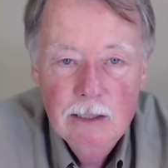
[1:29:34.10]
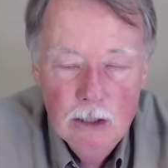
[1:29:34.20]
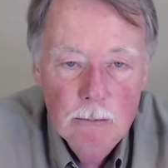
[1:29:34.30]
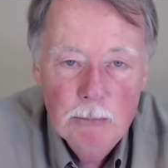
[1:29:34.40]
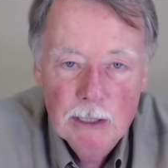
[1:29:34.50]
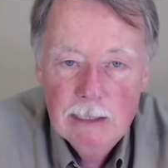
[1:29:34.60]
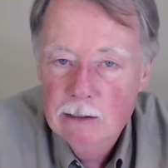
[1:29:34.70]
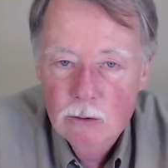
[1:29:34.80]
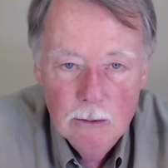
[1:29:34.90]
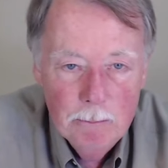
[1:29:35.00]
you put it
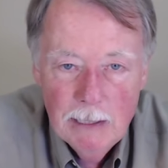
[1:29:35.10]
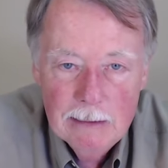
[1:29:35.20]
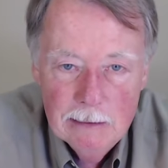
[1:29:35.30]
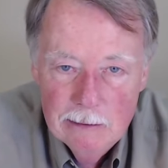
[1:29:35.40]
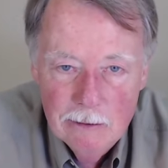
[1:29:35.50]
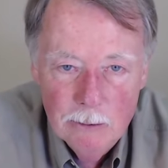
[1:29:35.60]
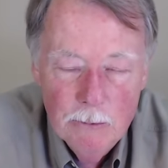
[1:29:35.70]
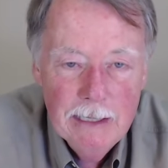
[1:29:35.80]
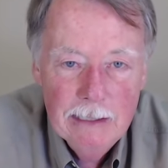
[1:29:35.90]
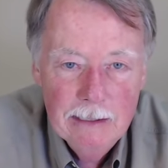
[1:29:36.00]
into a pendant or a
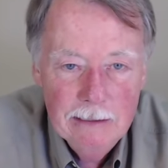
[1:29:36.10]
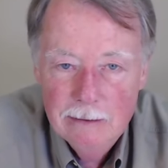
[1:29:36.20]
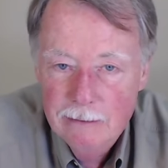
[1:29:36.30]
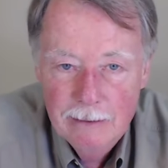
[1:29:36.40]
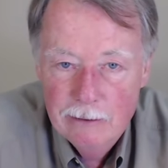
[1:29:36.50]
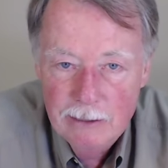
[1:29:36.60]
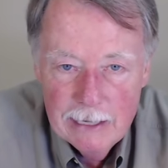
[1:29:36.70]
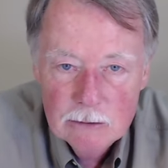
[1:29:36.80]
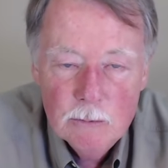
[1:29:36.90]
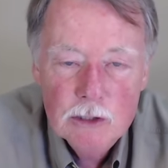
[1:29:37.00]
ring, and they don't
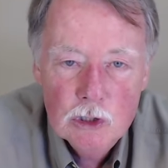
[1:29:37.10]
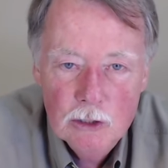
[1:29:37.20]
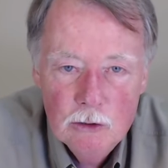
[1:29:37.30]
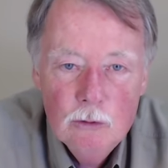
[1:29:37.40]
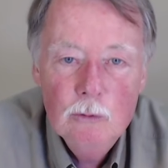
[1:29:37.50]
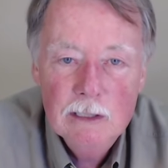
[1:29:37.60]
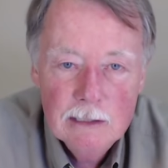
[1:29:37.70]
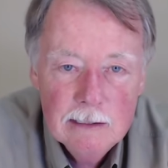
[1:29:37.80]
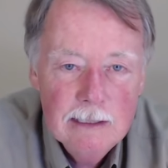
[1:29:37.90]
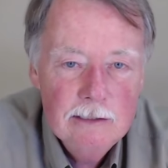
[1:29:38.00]
ask what you're going to do with
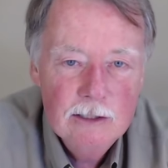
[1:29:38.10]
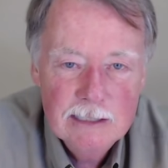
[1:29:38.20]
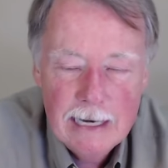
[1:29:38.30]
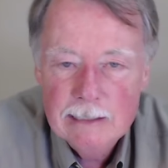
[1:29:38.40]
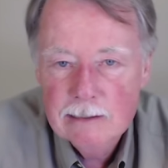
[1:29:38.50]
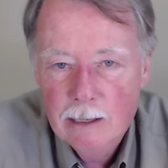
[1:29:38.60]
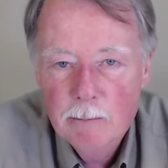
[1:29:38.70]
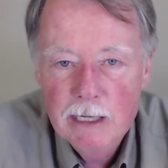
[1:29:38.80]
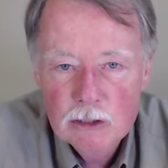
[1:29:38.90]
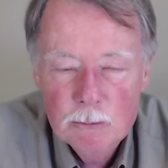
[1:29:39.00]
it. They just ask how
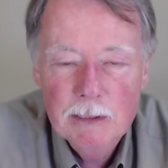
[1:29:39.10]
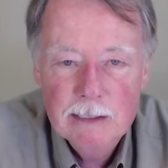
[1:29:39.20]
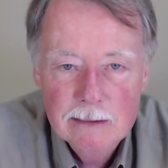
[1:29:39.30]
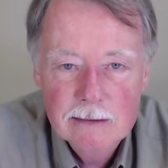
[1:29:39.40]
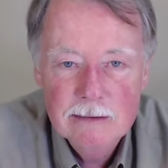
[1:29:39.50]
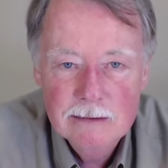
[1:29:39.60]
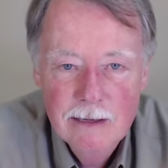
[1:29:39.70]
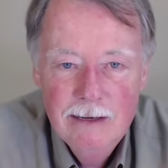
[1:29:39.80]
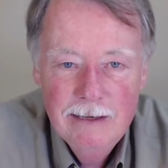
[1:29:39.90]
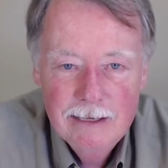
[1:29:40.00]
much, because it's,
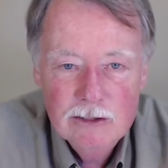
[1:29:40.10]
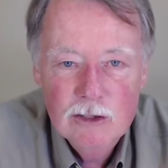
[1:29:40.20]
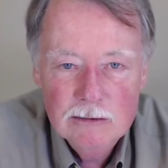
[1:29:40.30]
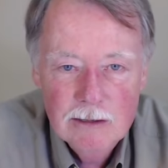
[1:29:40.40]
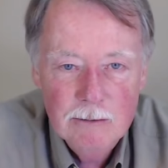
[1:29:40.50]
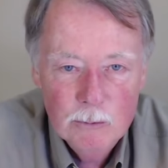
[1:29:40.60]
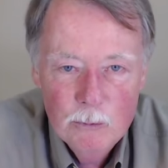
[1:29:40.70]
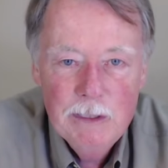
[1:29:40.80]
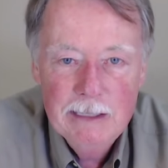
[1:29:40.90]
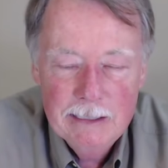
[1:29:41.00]
it's just a
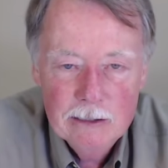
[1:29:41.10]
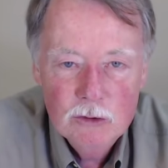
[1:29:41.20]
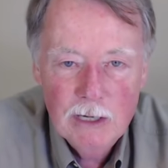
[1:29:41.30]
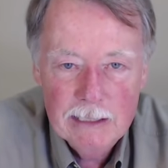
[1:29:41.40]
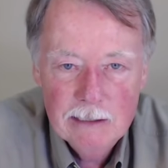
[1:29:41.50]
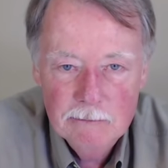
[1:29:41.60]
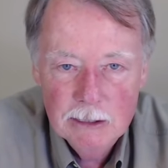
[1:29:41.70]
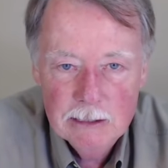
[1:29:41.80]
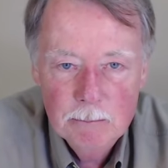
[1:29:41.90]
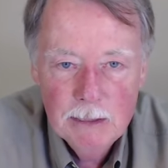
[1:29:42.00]
really attractive
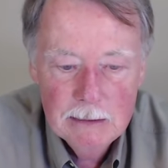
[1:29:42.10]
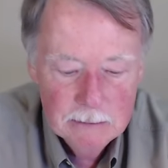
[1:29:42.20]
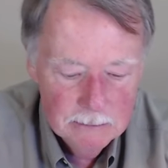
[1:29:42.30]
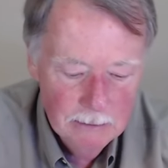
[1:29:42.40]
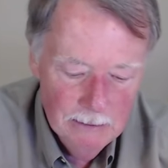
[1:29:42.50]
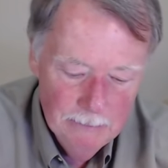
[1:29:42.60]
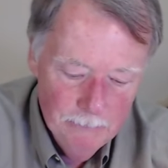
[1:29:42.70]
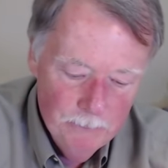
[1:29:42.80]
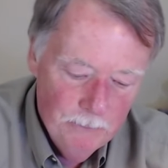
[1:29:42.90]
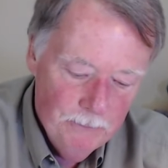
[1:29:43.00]
looking piece.
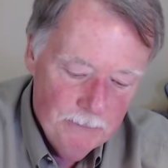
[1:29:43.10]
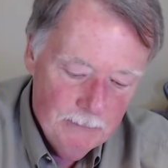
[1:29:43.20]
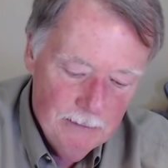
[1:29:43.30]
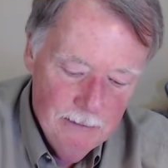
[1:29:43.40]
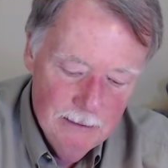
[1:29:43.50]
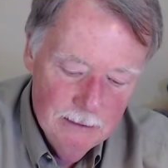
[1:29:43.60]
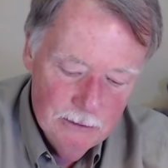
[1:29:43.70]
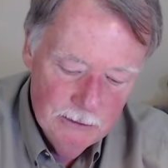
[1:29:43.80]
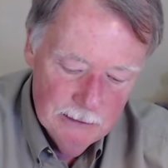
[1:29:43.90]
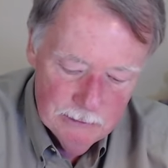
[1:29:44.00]

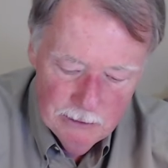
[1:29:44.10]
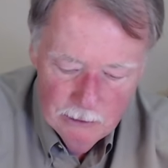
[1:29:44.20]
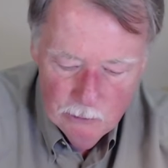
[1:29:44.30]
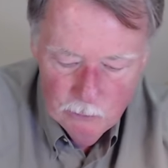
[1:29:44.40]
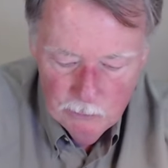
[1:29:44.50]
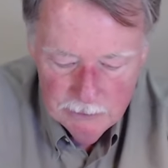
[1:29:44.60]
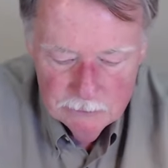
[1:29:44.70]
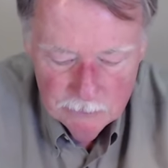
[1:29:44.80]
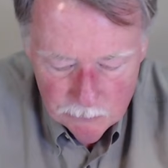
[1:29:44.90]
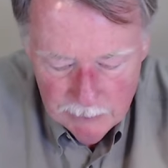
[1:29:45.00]
So this stone
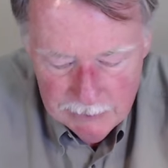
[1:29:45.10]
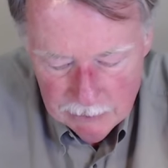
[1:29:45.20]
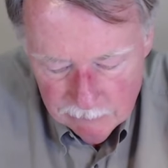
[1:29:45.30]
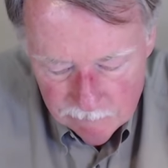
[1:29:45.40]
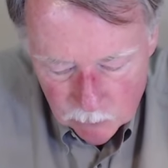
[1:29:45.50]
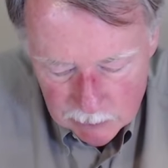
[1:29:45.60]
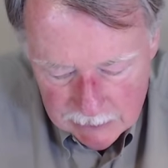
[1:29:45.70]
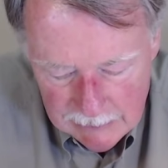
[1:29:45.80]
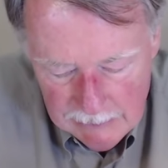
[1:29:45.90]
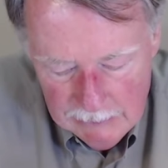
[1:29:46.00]
is a three carat
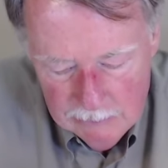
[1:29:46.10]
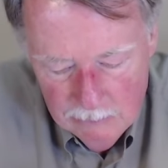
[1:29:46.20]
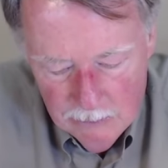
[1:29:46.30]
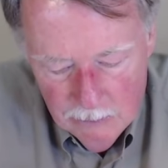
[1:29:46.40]
fourteen.